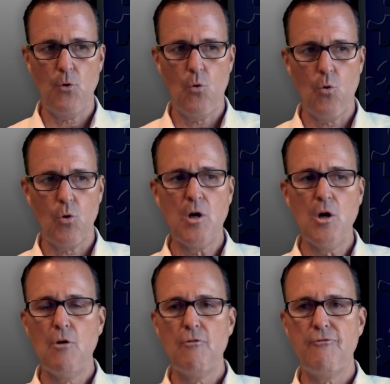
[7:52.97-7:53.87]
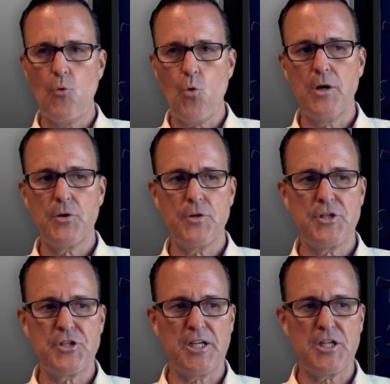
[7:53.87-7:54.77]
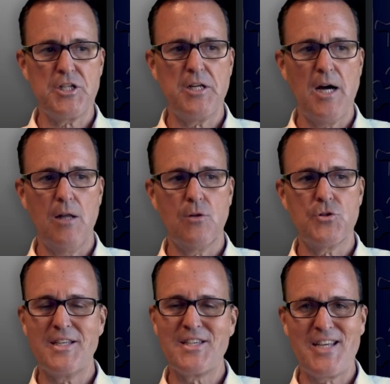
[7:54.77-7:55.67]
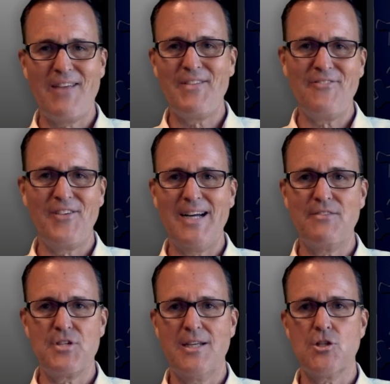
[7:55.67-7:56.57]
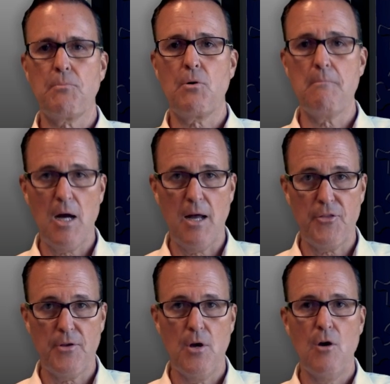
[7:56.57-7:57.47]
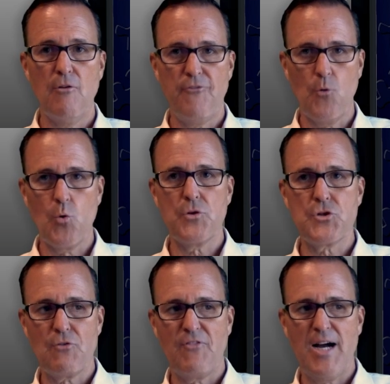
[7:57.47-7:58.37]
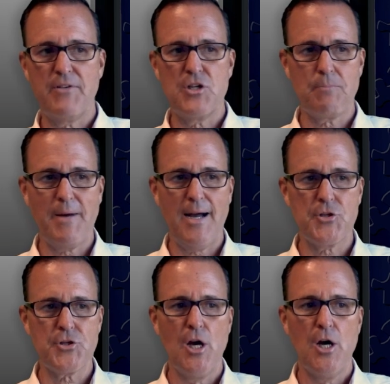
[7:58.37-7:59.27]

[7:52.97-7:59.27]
or $460.75 per month for the surviving spouse,